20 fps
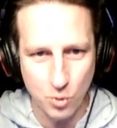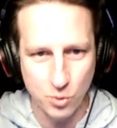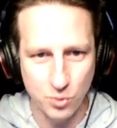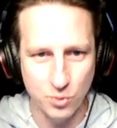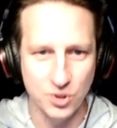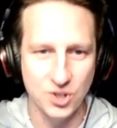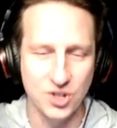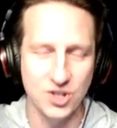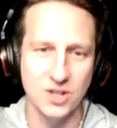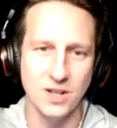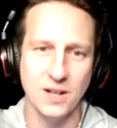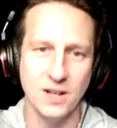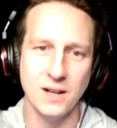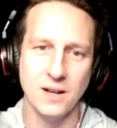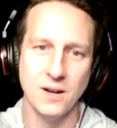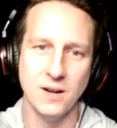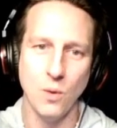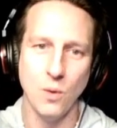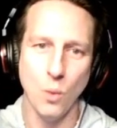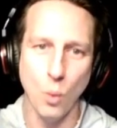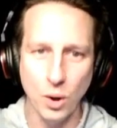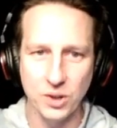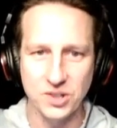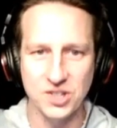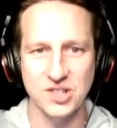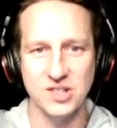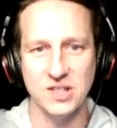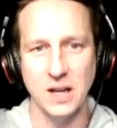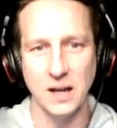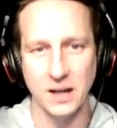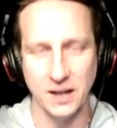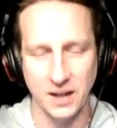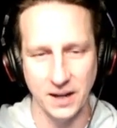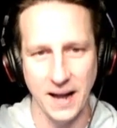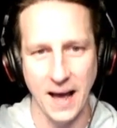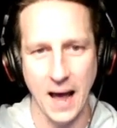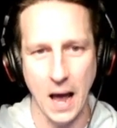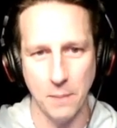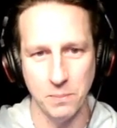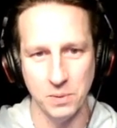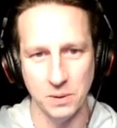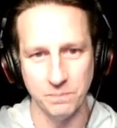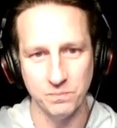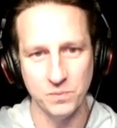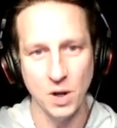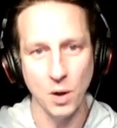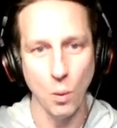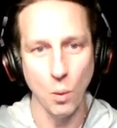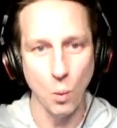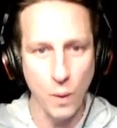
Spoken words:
knows what's going to happen.